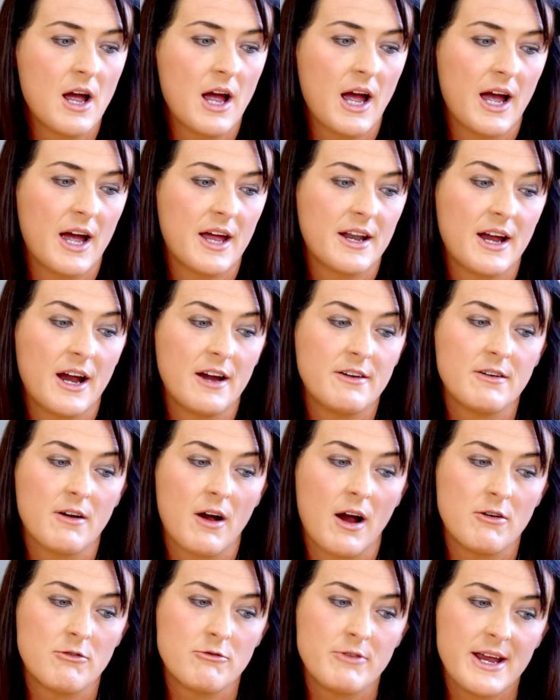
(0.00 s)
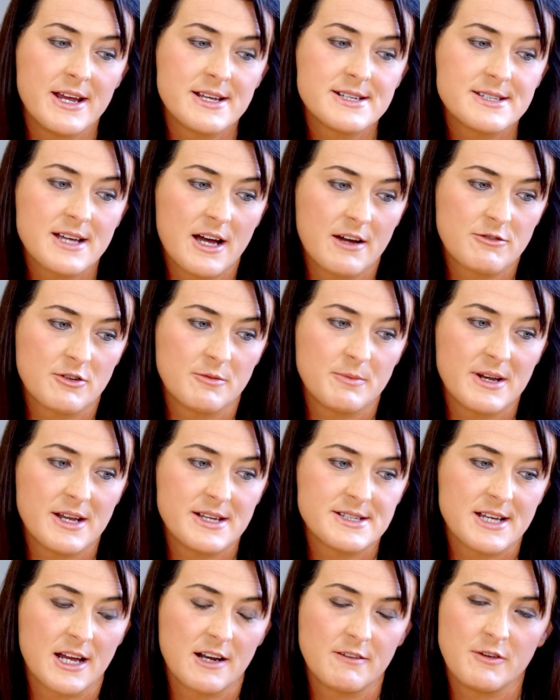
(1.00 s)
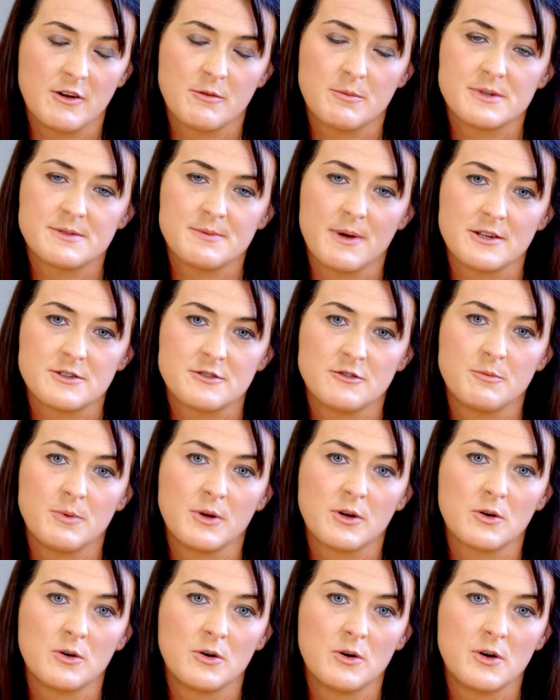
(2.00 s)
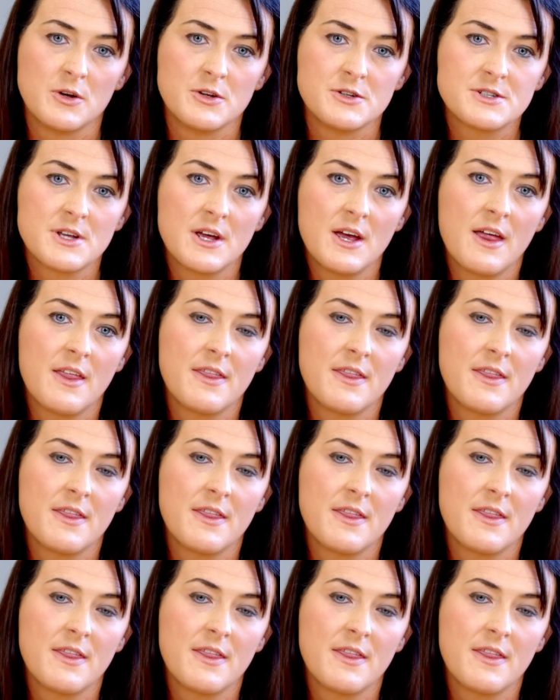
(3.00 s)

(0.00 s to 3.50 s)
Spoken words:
And I raise that from an acyclovir perspective because